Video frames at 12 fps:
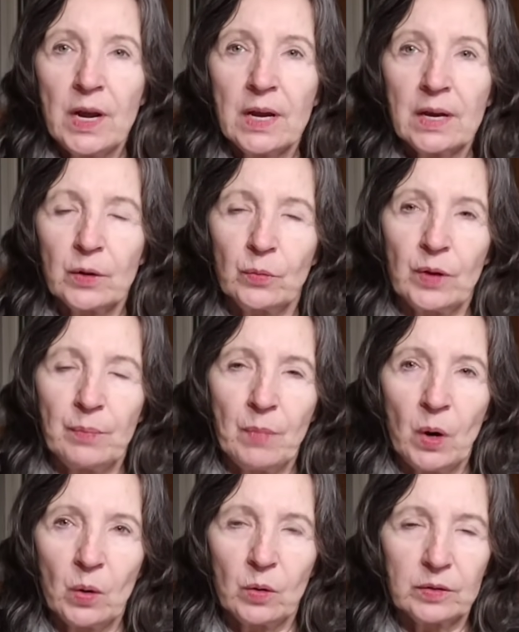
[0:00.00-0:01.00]
had a
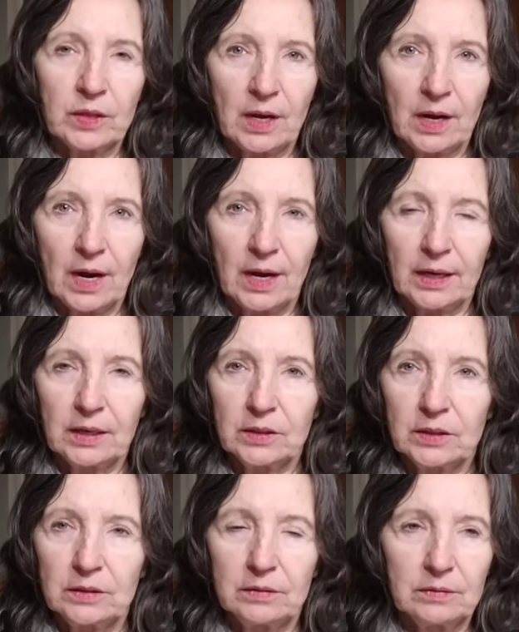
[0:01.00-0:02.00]
remote that I
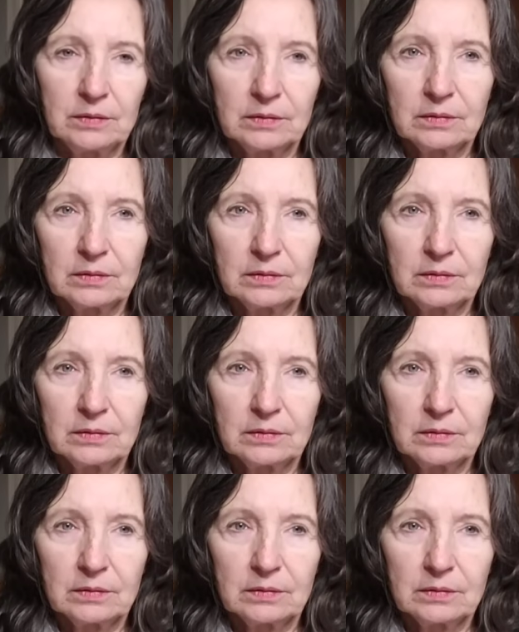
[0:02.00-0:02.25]
could